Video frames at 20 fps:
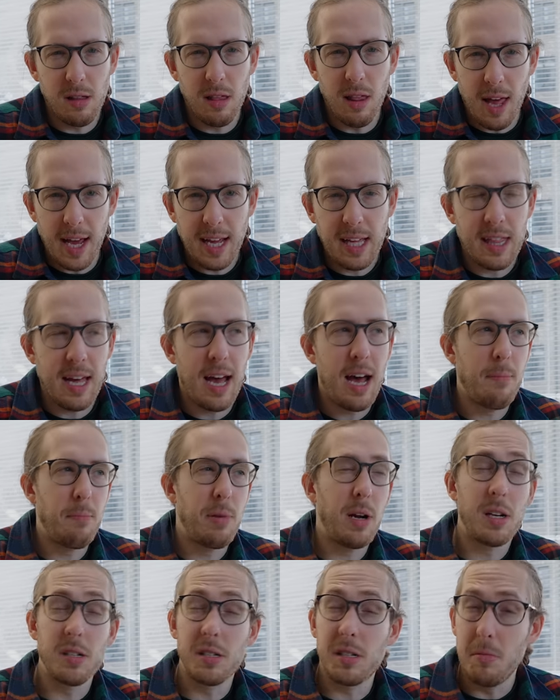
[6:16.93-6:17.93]
like that,
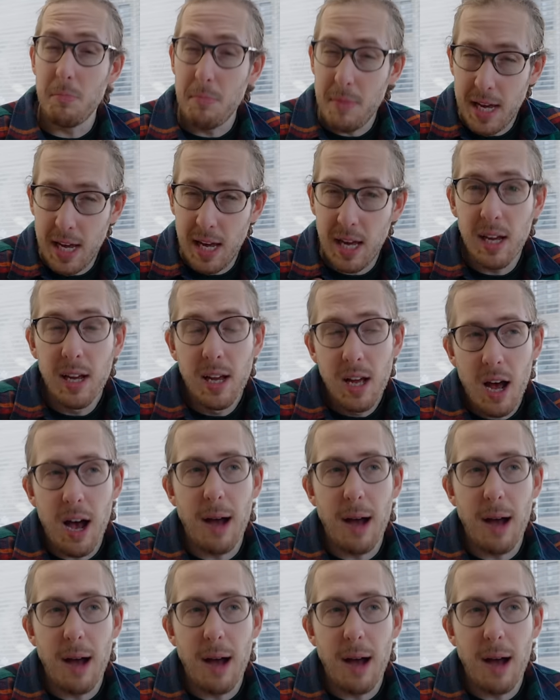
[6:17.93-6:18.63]
because to me,